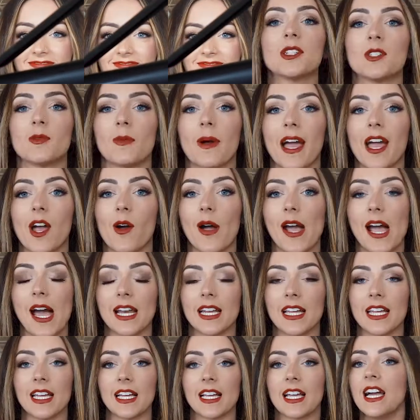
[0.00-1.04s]
out to
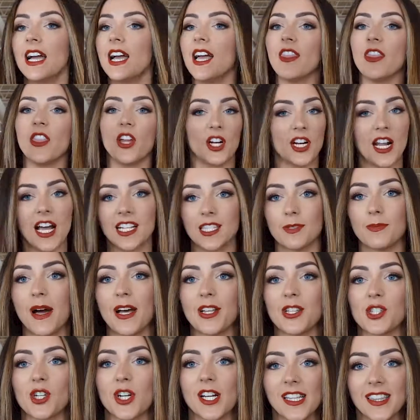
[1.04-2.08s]
Bioionic. They're not
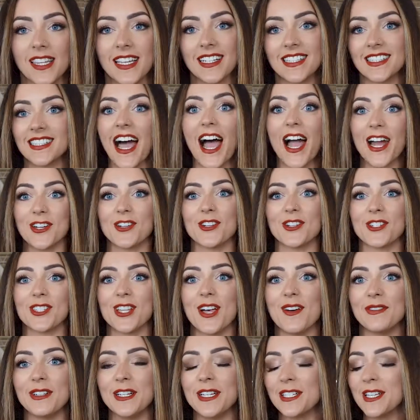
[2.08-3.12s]
sponsoring this, I just
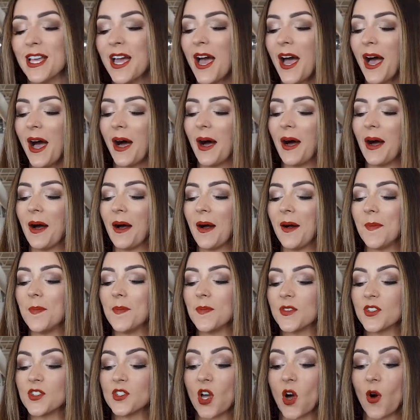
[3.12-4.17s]
love it.
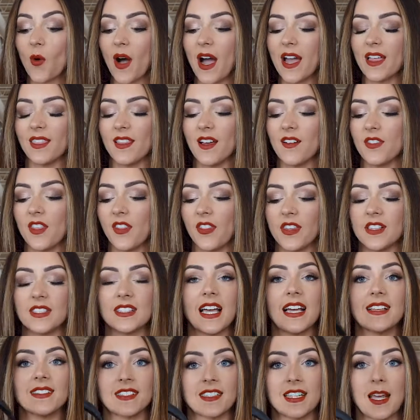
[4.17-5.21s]
So I love that this
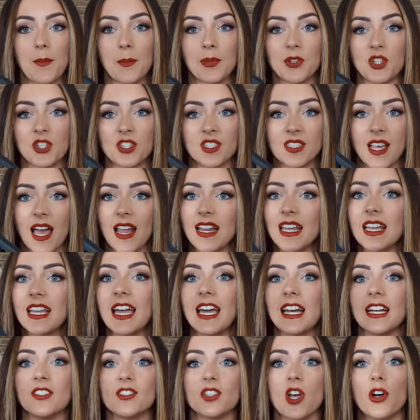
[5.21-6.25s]
has a temperature setting,
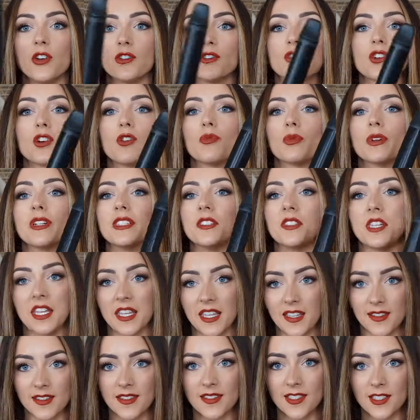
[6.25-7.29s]
and it's also
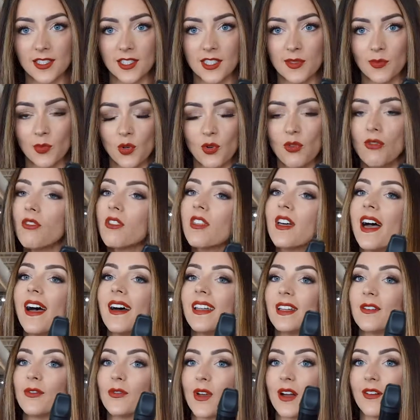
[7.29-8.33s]
ridiculously smooth.
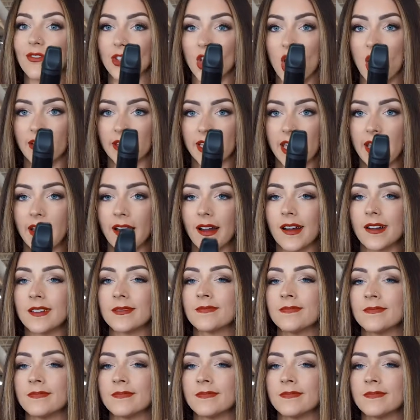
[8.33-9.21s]
And if you have long hair,